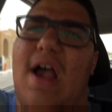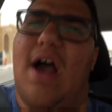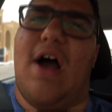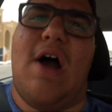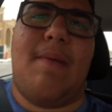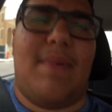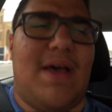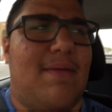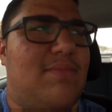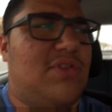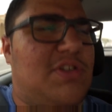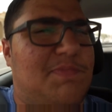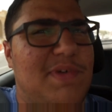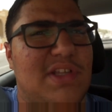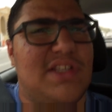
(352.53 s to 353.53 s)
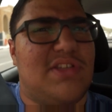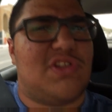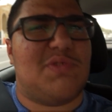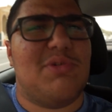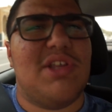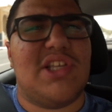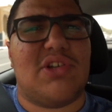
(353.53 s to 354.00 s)
Um,
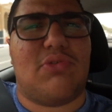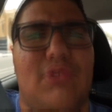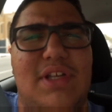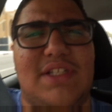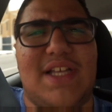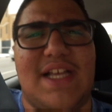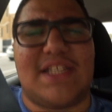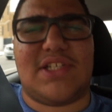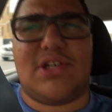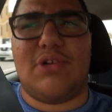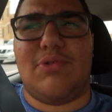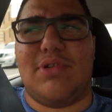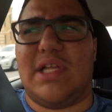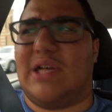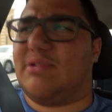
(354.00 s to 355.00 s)
smoothies don't really taste good